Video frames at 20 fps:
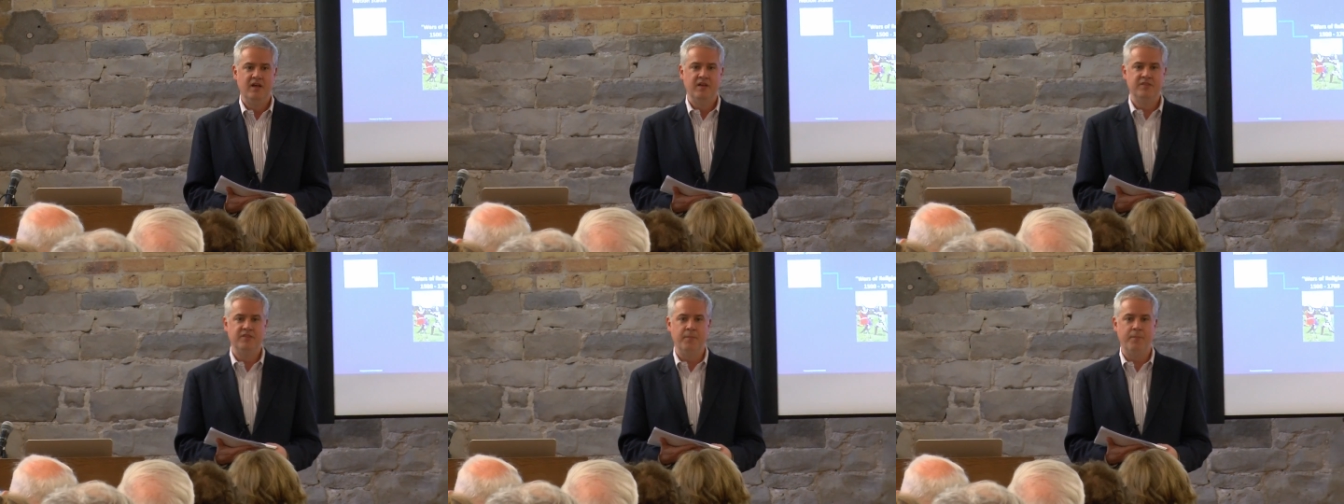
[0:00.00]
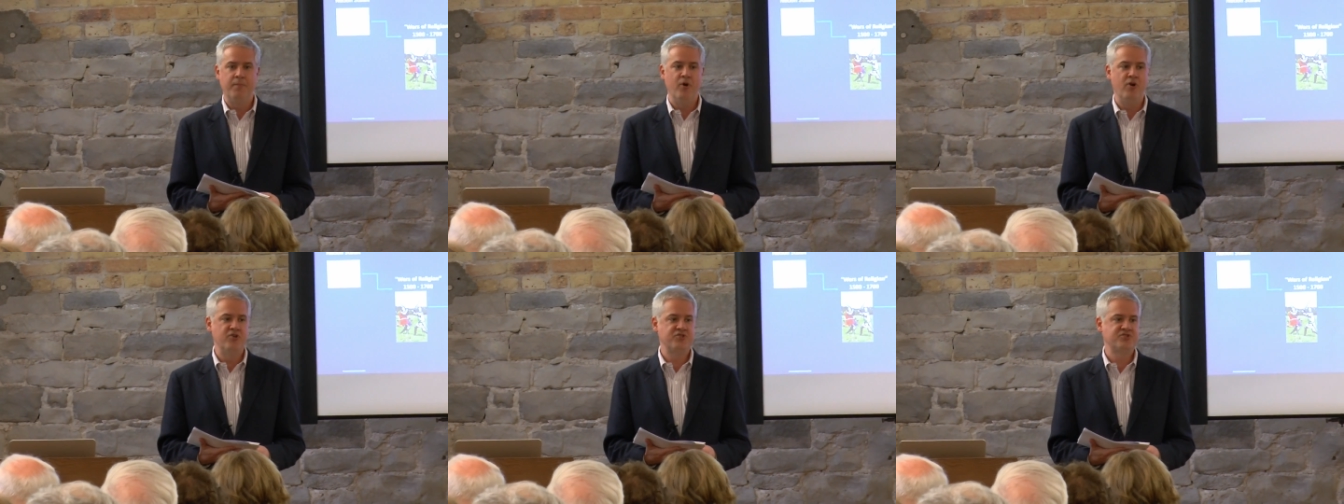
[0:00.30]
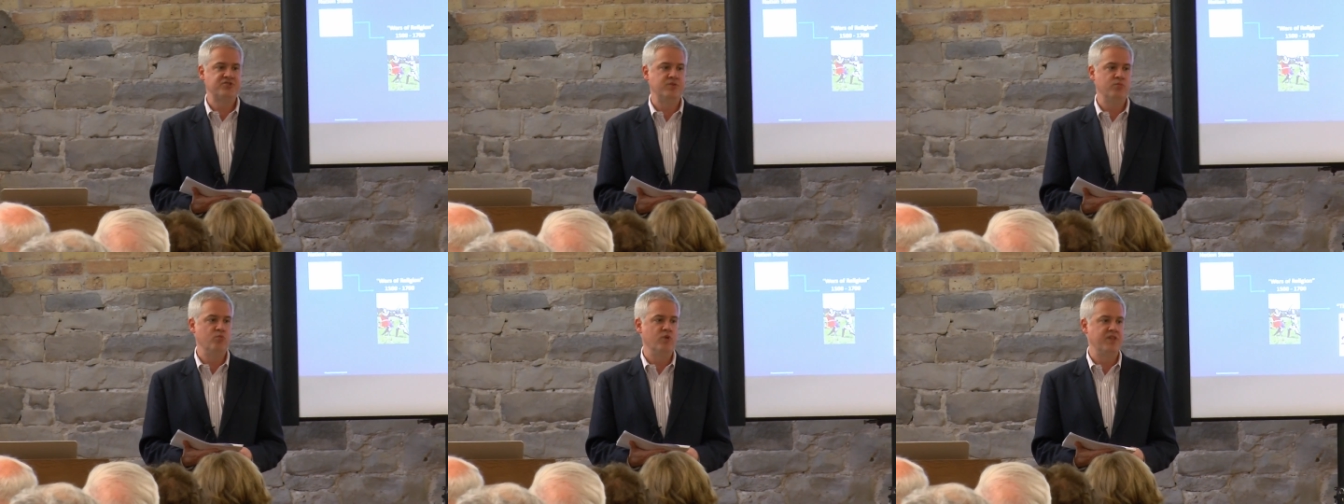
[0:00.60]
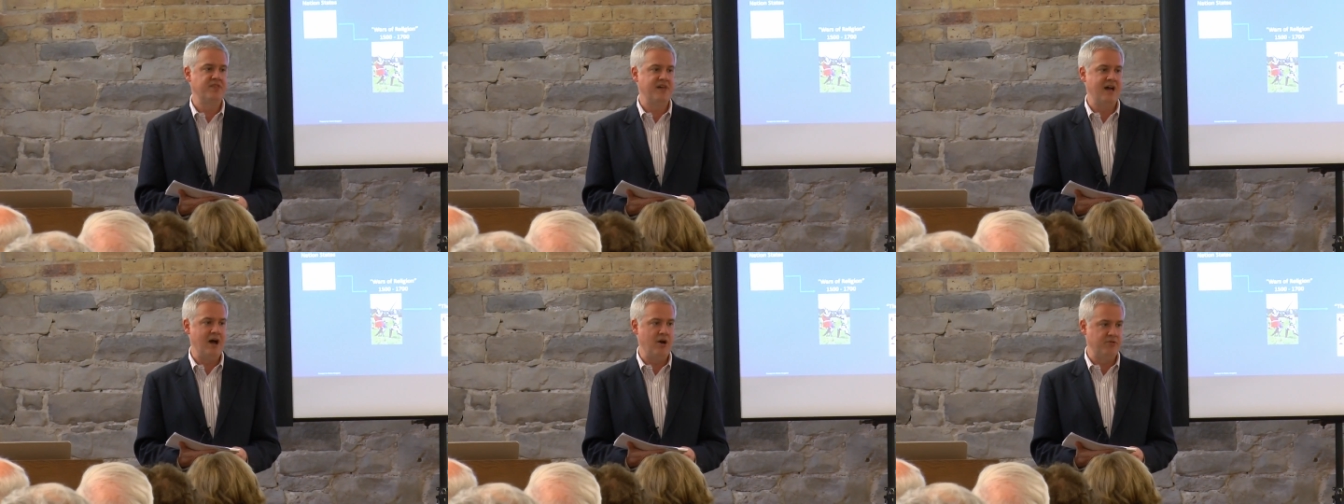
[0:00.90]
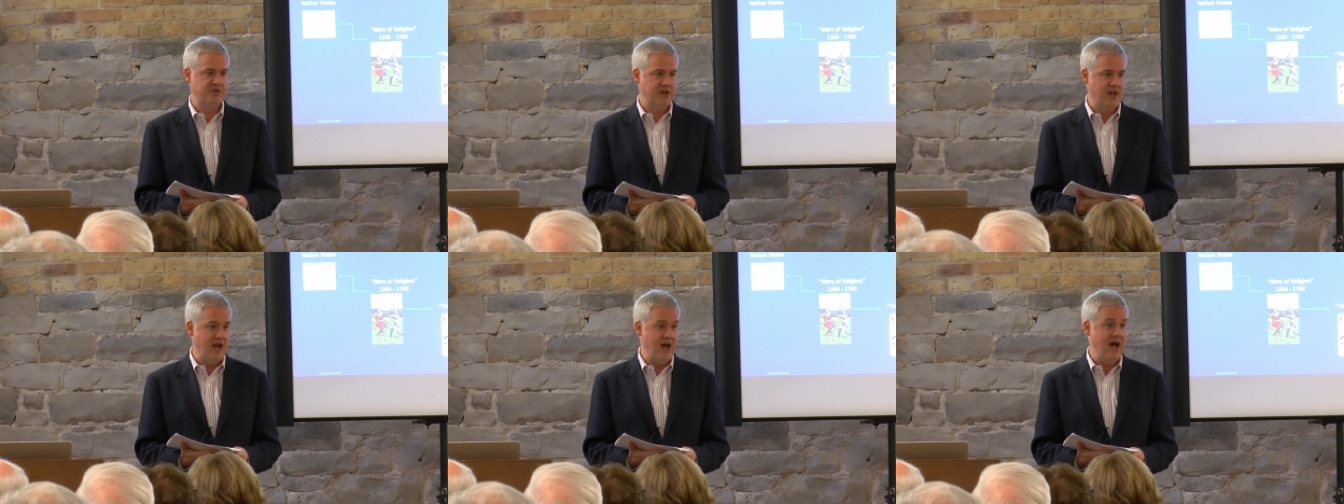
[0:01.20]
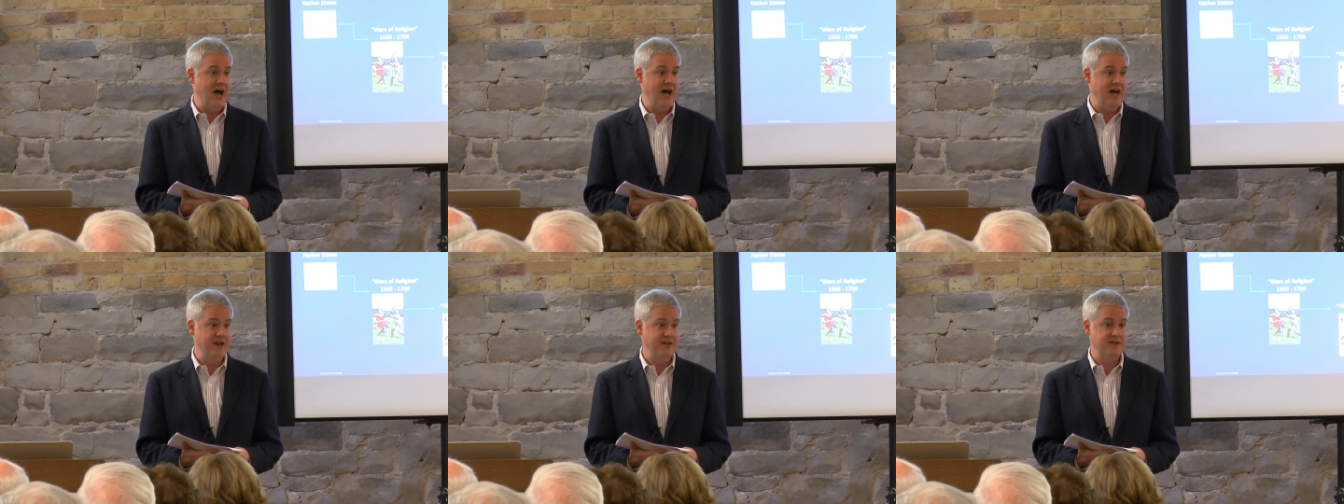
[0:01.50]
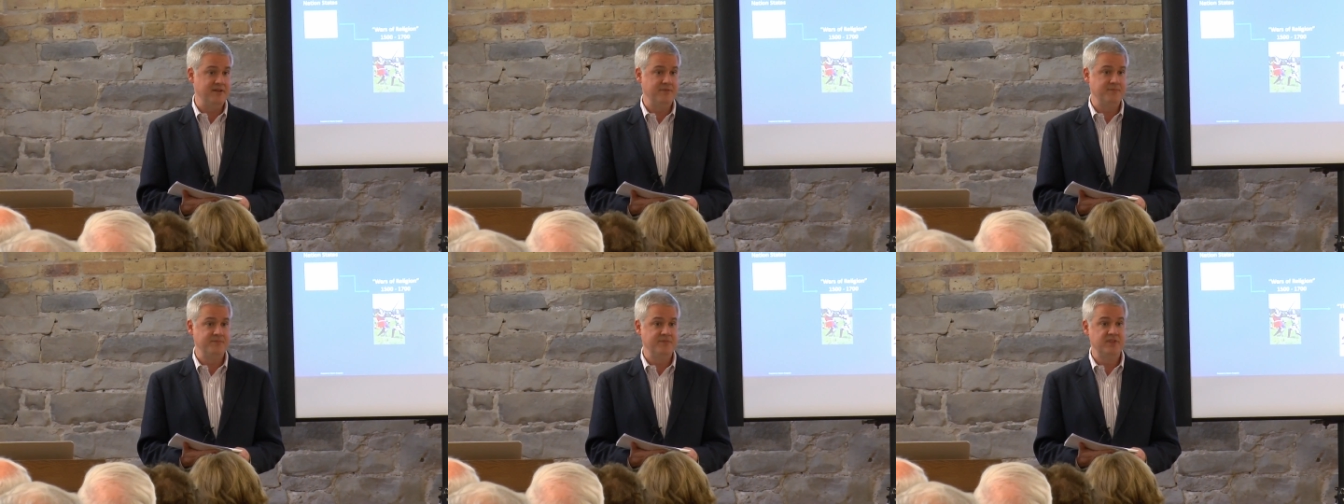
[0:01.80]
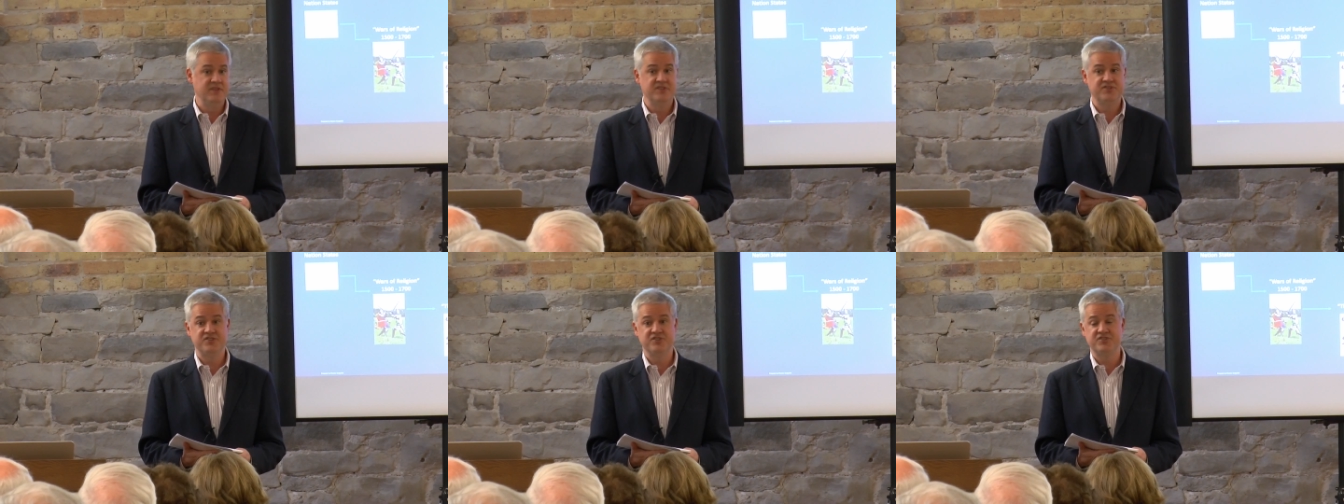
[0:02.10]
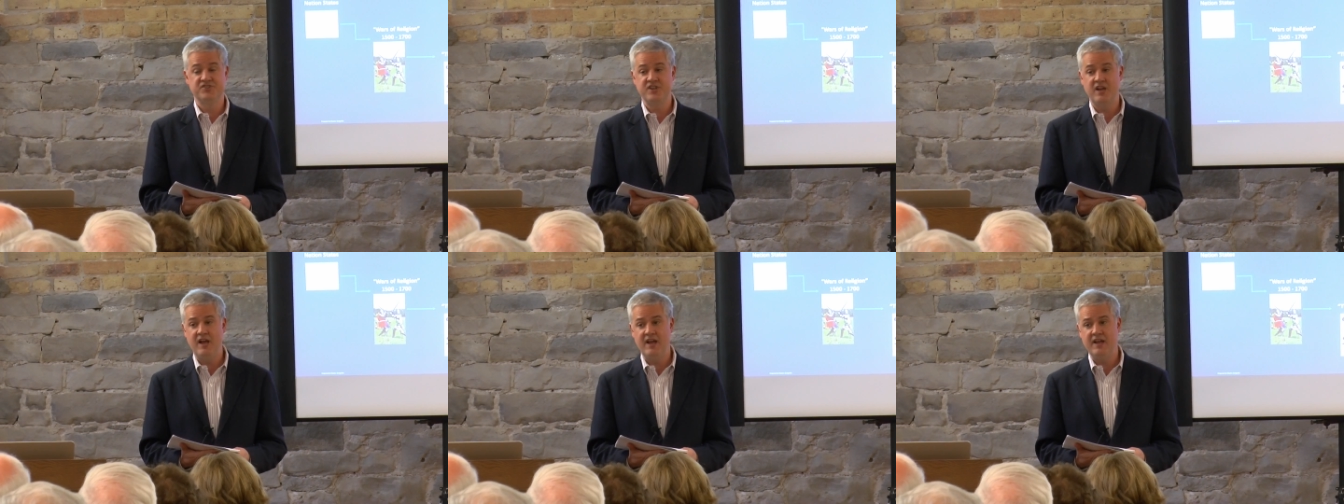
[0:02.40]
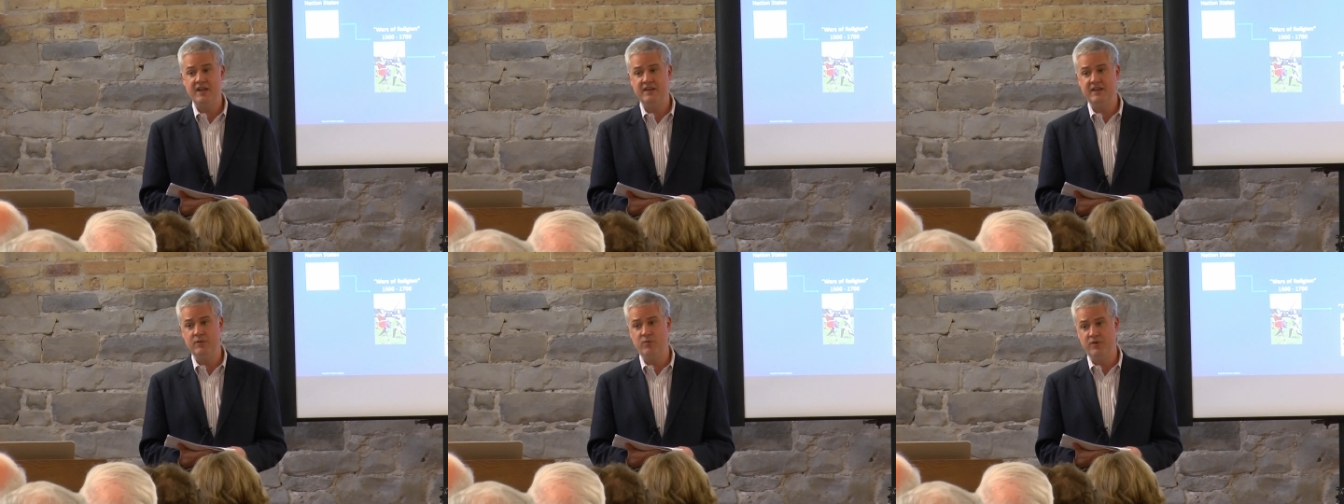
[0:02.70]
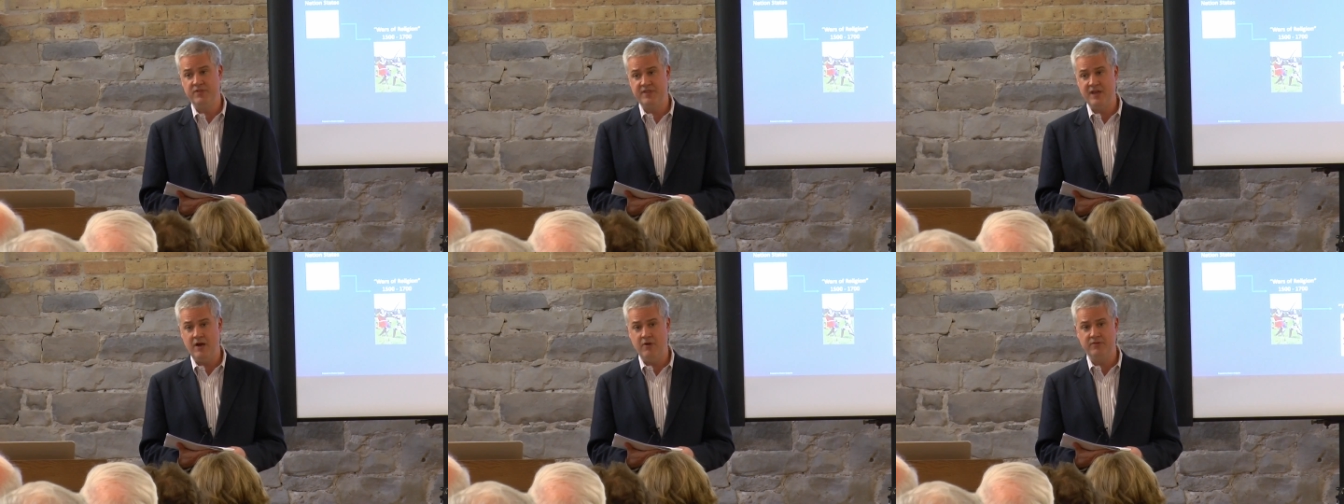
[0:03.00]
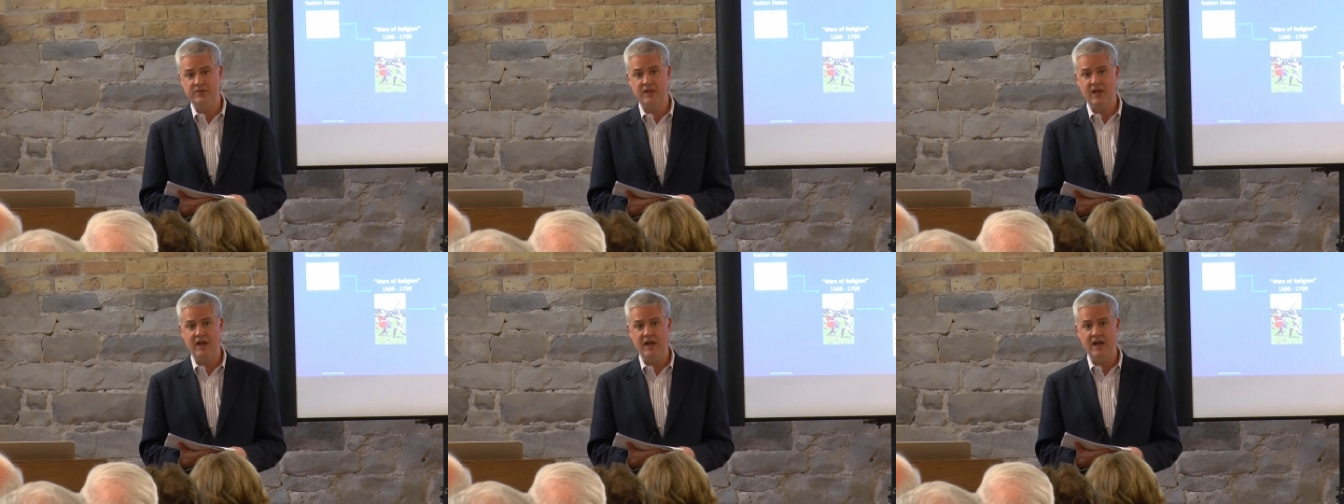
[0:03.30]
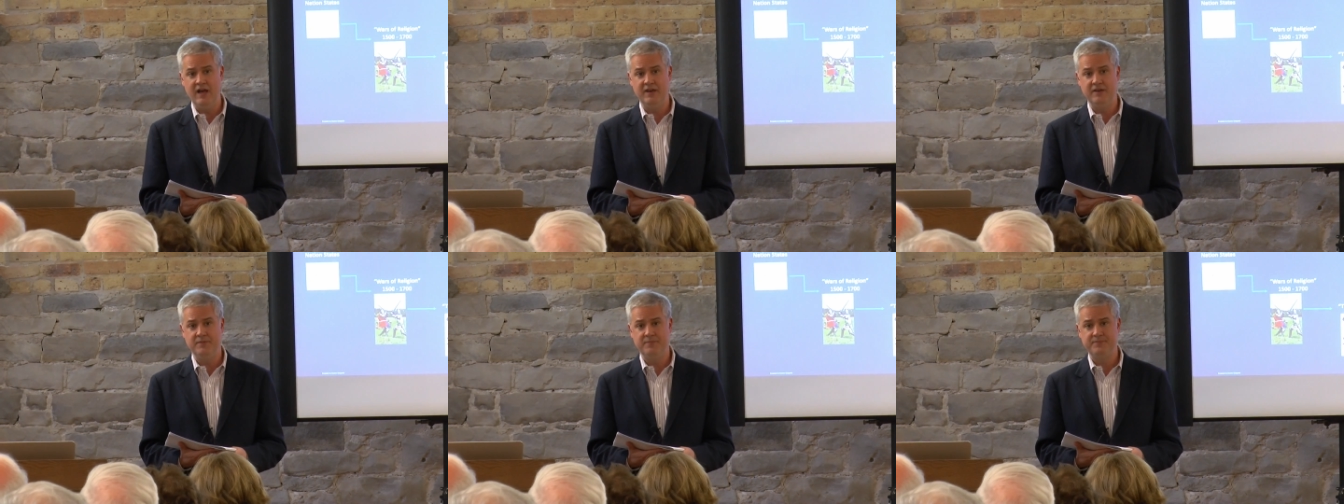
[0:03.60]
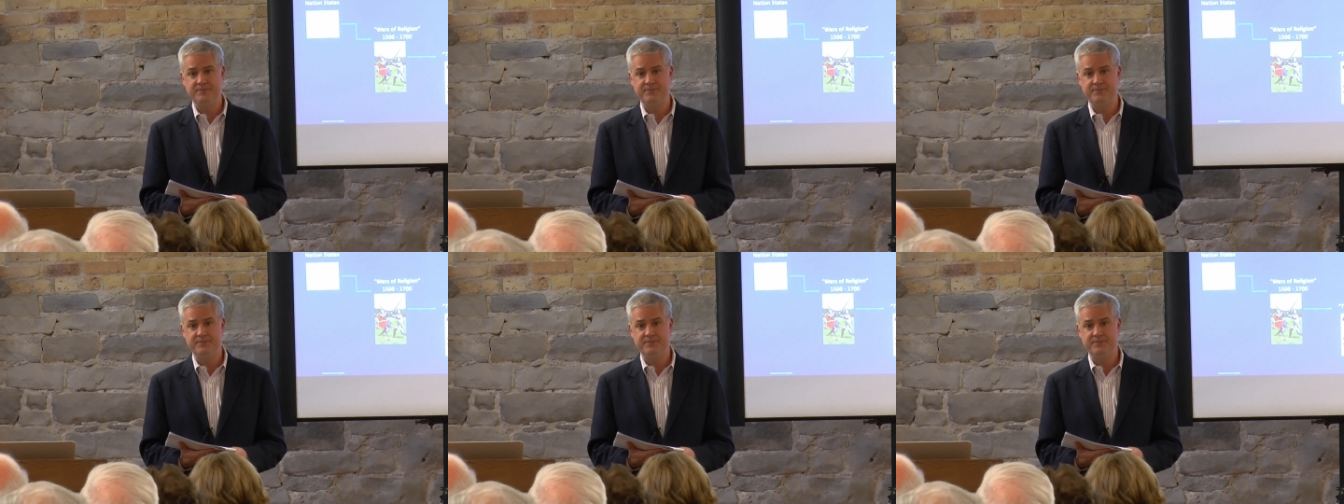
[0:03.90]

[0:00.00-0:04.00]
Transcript: the person without God, society without God.